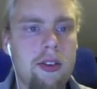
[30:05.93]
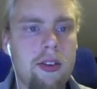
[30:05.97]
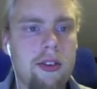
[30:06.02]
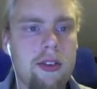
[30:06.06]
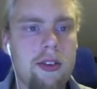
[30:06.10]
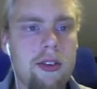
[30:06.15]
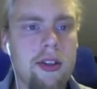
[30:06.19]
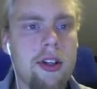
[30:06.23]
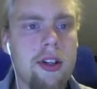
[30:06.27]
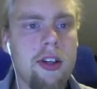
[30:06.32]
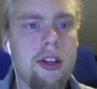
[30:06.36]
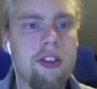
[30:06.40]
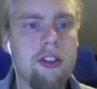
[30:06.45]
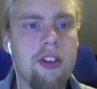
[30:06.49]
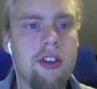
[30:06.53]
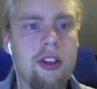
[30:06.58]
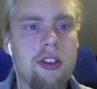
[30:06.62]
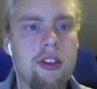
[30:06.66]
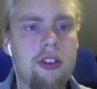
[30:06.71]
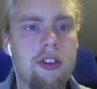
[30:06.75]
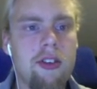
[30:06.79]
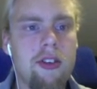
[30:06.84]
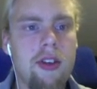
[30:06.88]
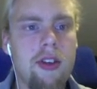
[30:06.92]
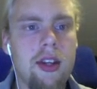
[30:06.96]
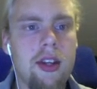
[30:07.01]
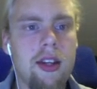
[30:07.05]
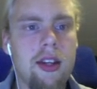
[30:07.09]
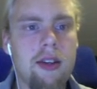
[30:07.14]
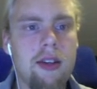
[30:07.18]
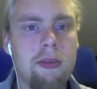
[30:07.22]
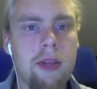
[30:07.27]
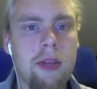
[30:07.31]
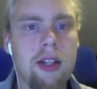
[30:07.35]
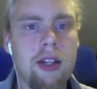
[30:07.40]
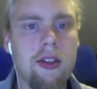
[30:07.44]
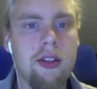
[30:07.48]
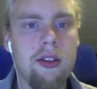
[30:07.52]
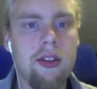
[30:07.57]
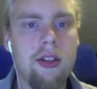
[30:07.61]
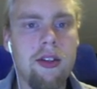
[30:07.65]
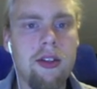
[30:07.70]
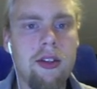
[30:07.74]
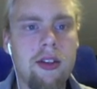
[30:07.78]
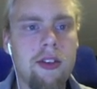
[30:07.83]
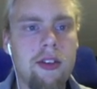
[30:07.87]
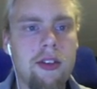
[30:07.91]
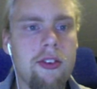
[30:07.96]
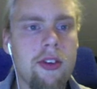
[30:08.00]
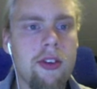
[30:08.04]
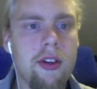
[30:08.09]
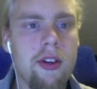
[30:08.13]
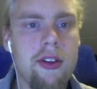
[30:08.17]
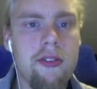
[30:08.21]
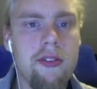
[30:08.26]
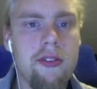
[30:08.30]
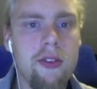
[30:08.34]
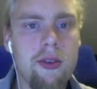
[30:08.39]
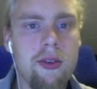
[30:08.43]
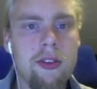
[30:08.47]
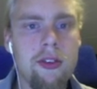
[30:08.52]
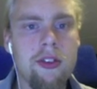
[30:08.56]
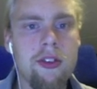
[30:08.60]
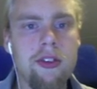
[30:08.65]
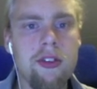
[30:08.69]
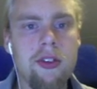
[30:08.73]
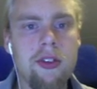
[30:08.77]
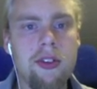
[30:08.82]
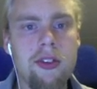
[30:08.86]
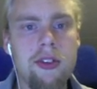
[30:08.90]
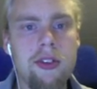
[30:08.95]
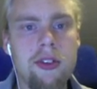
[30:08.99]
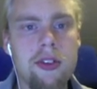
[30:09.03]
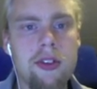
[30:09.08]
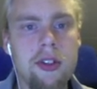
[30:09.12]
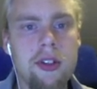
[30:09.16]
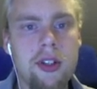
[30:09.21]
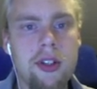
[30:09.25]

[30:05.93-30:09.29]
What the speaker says: So we're going to change the menu, the view controller